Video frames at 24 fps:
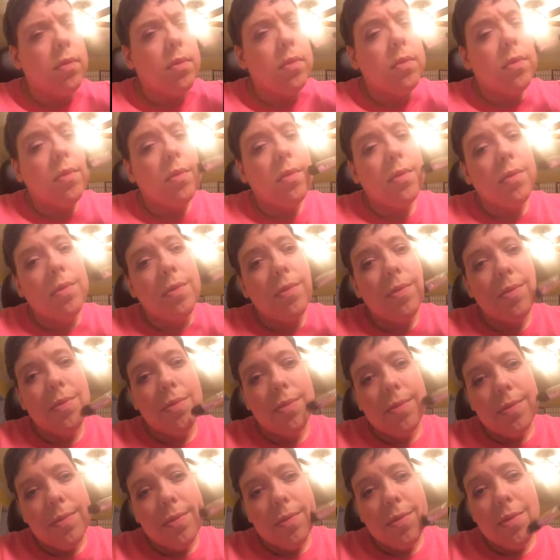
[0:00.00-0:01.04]
Lipstick.
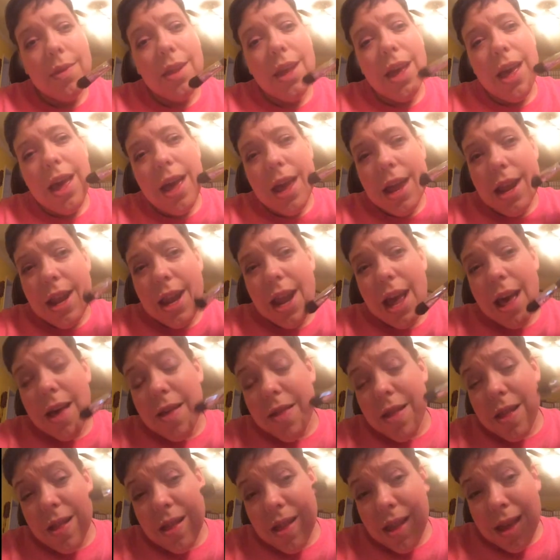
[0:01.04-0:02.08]

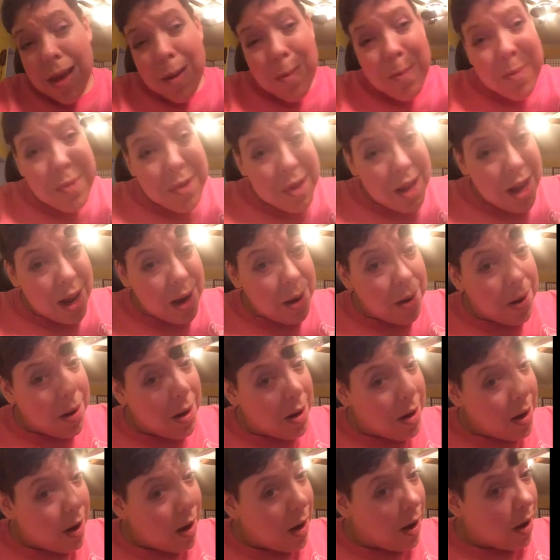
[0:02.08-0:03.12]
Now the lips,
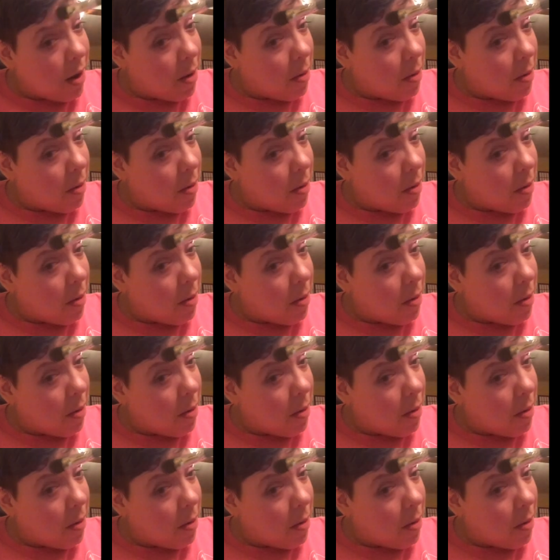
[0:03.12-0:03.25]
and